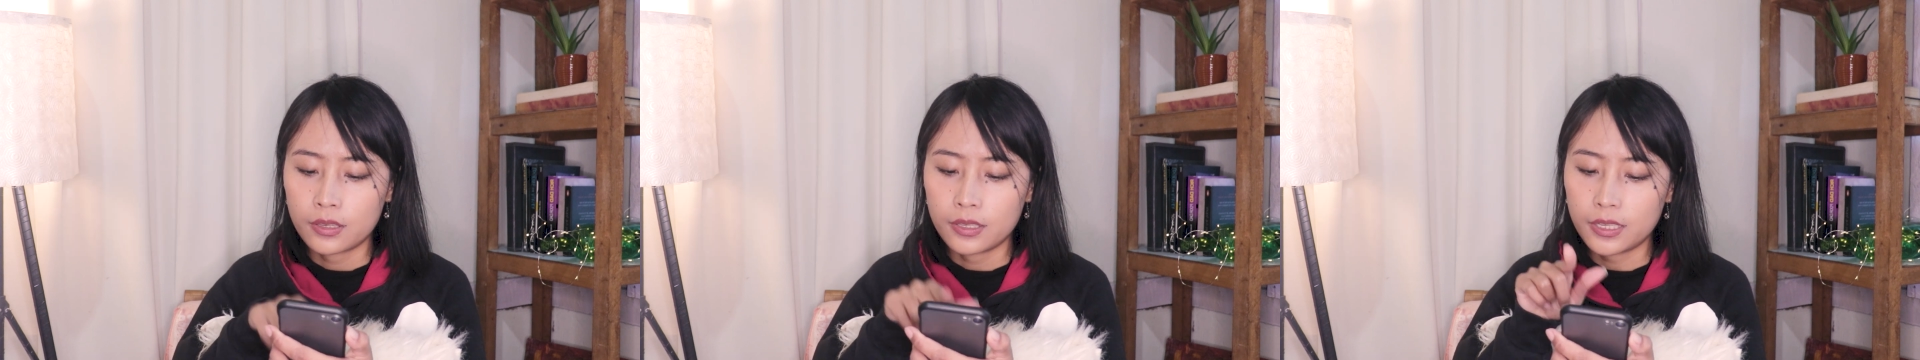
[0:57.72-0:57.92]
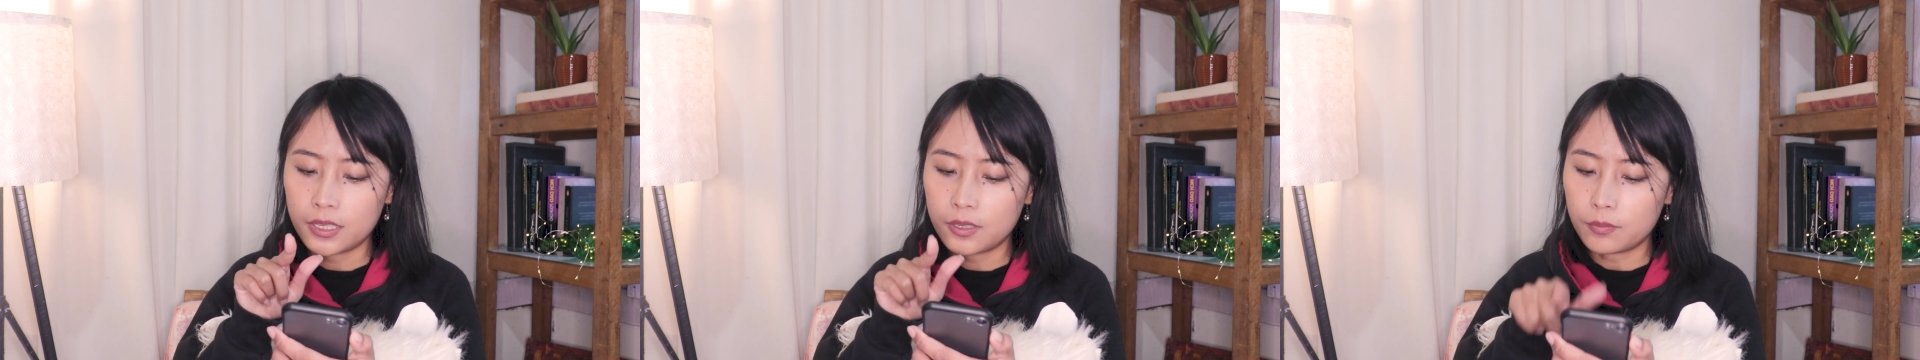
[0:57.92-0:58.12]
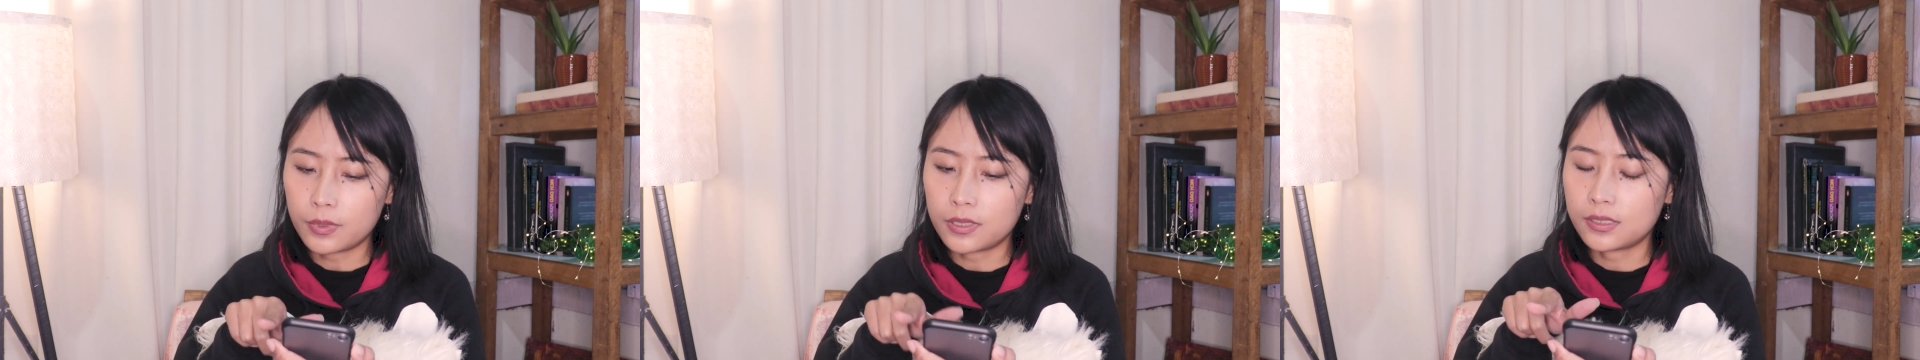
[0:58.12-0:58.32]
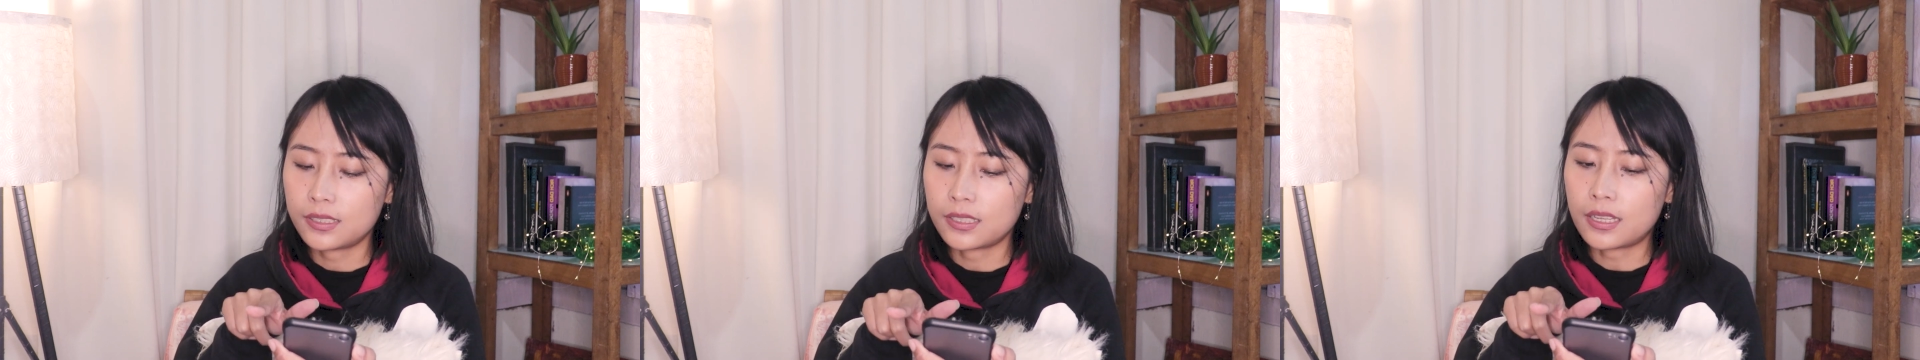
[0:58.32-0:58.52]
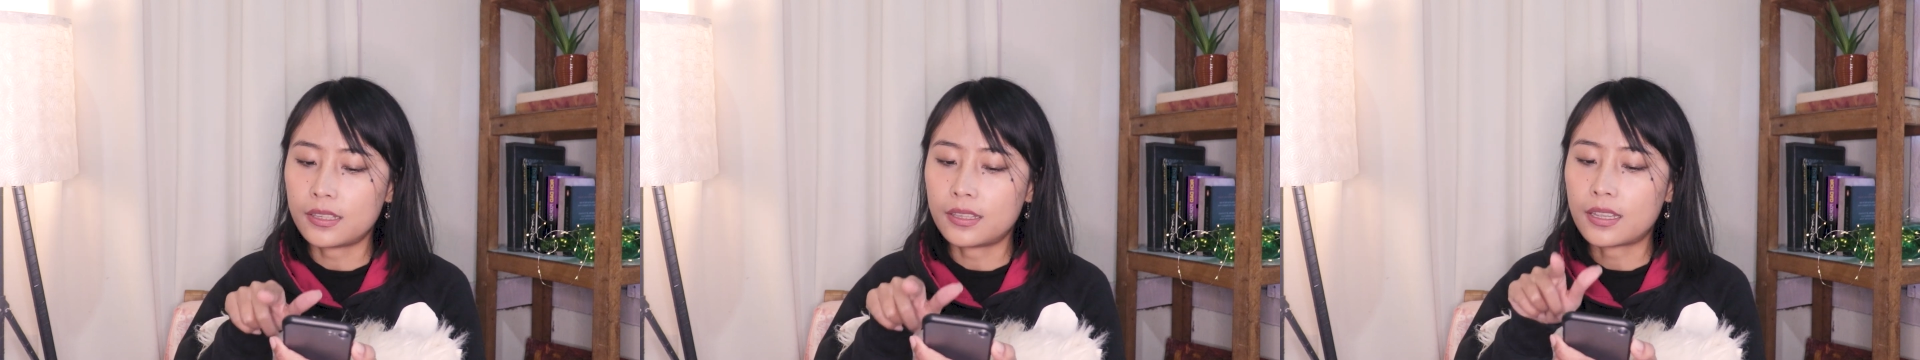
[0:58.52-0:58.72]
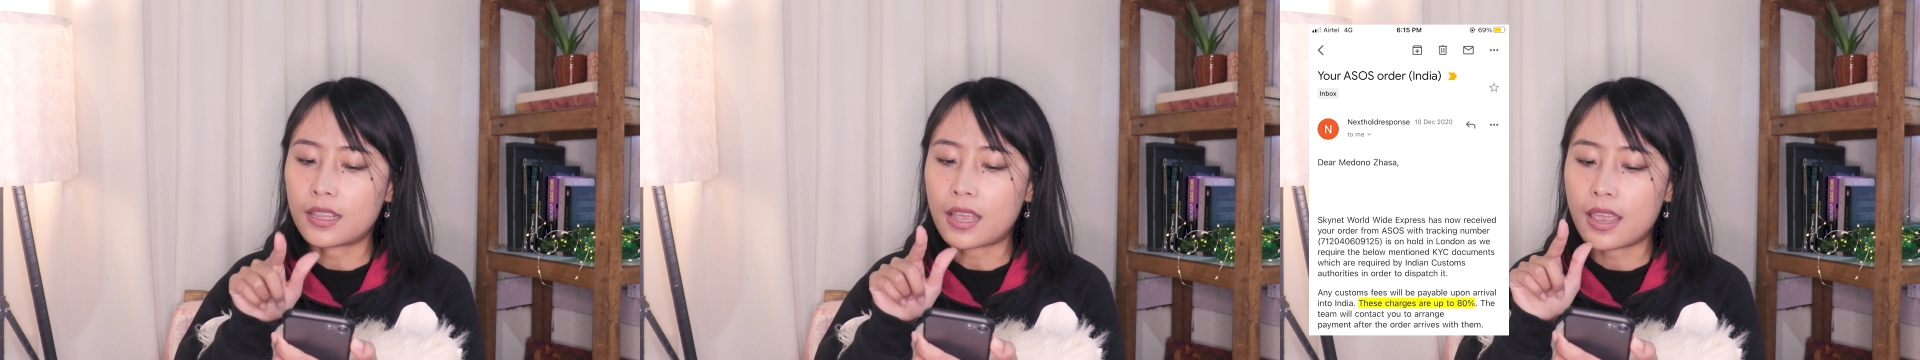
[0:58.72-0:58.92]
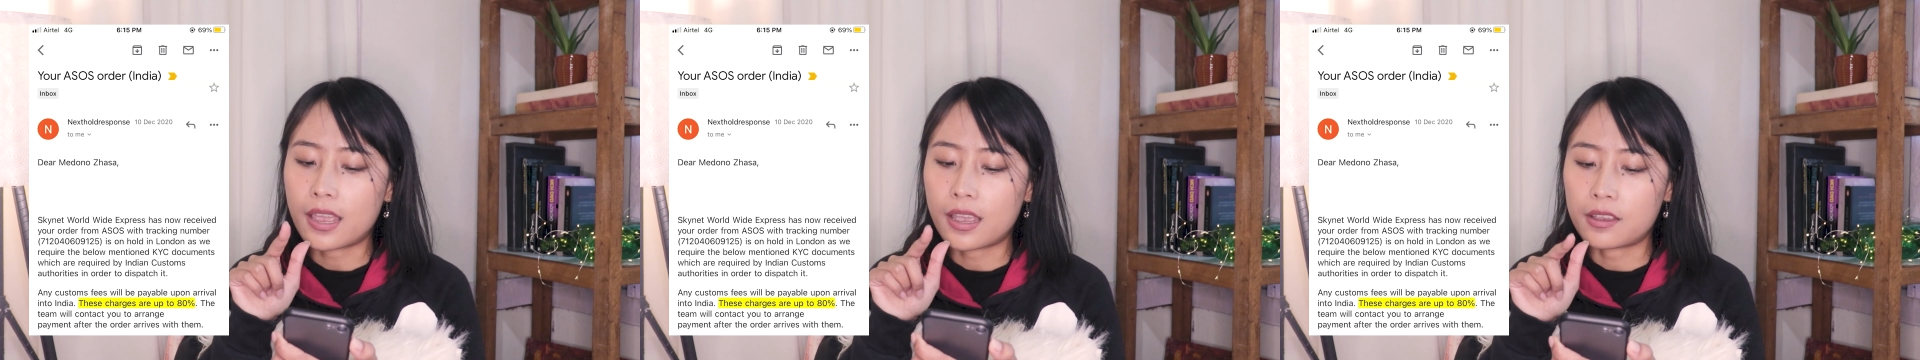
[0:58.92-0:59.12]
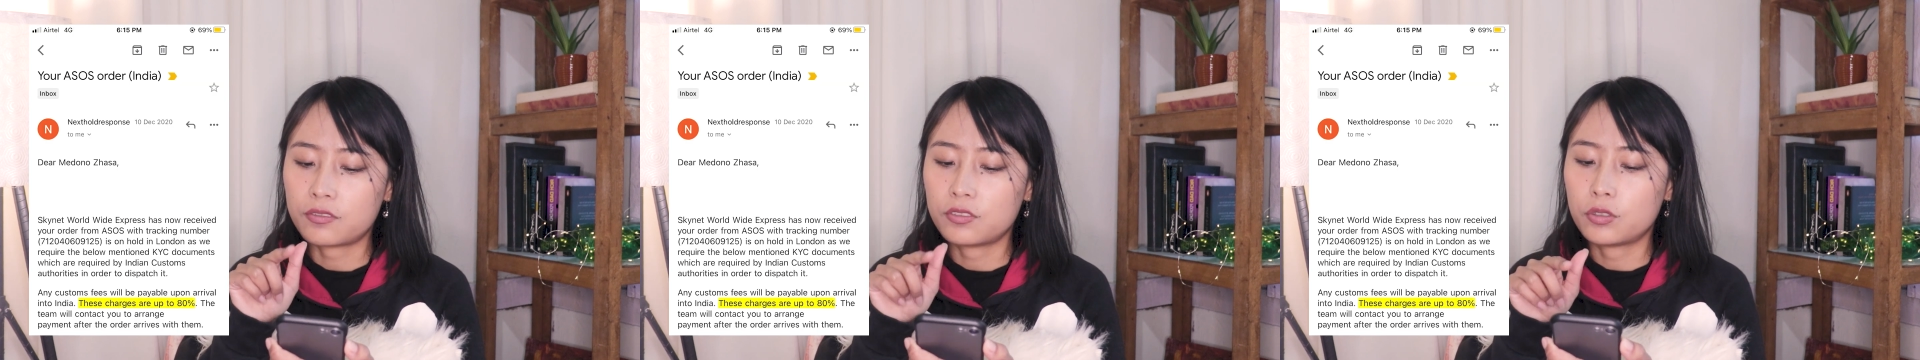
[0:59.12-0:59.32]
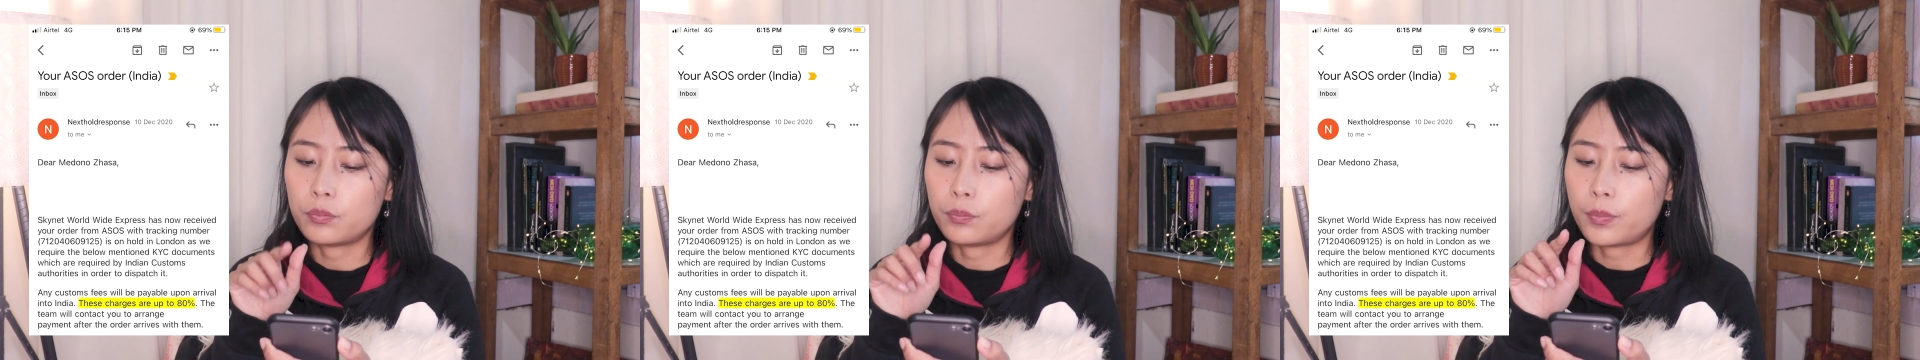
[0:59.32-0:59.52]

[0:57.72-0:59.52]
The email say that I have to